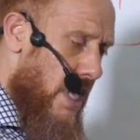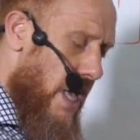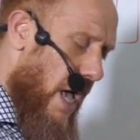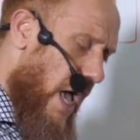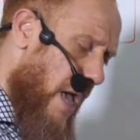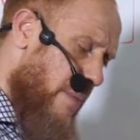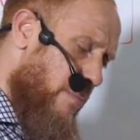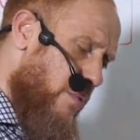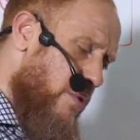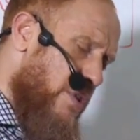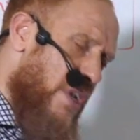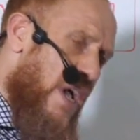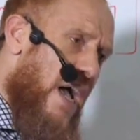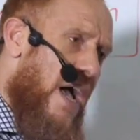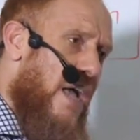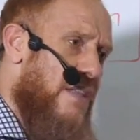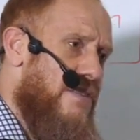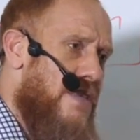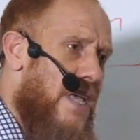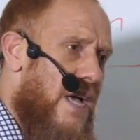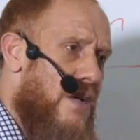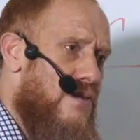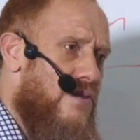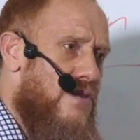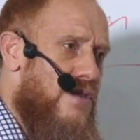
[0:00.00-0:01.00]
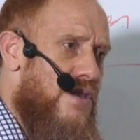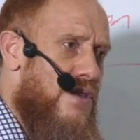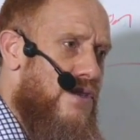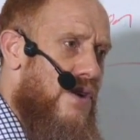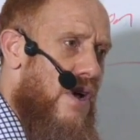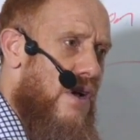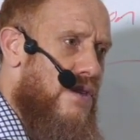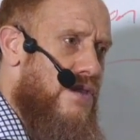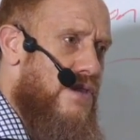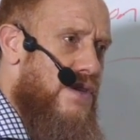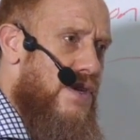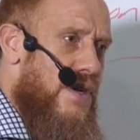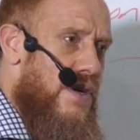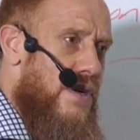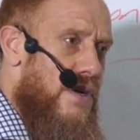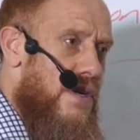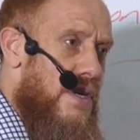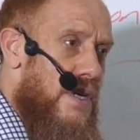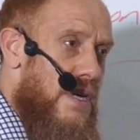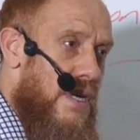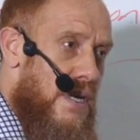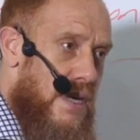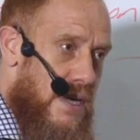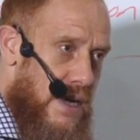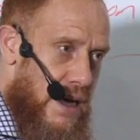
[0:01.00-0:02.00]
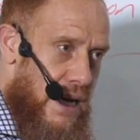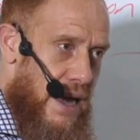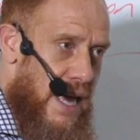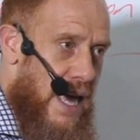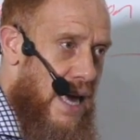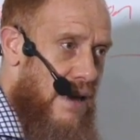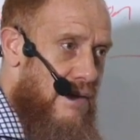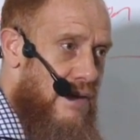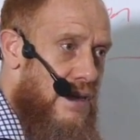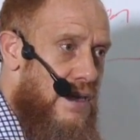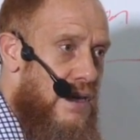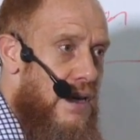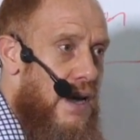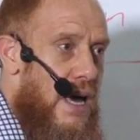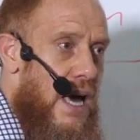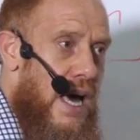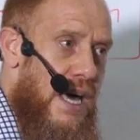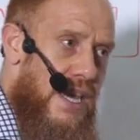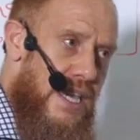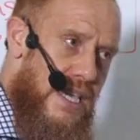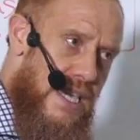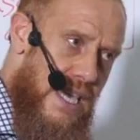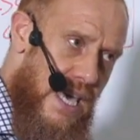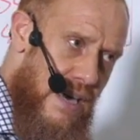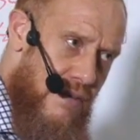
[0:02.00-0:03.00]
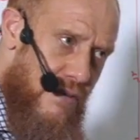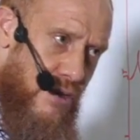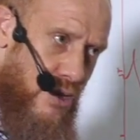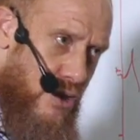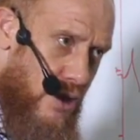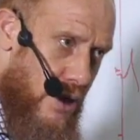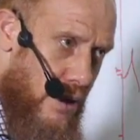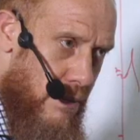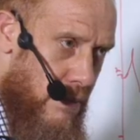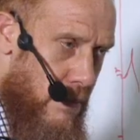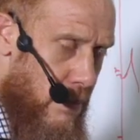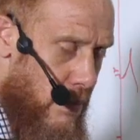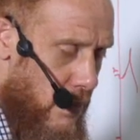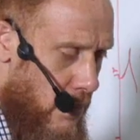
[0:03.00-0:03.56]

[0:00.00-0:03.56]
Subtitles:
I put 1,000 dinars here. Can I have it? And he gave it to him.